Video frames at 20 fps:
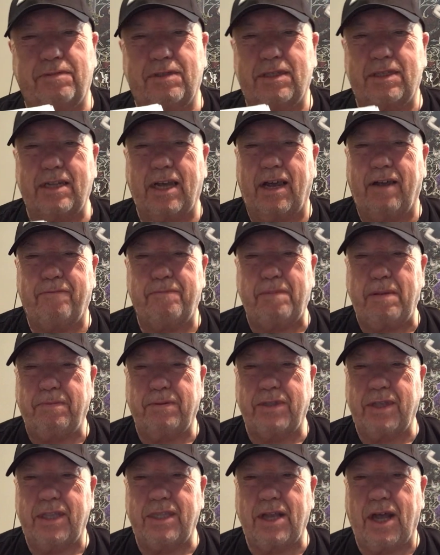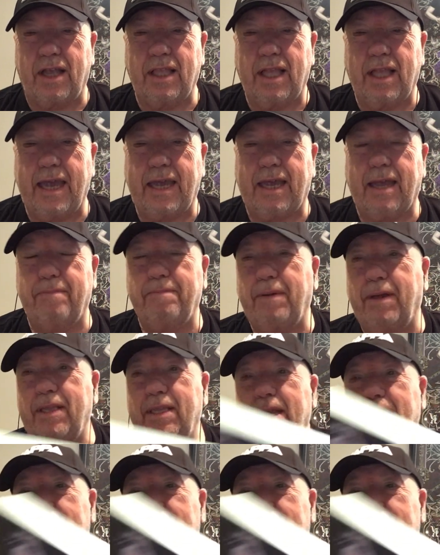stuff. People did not like it, but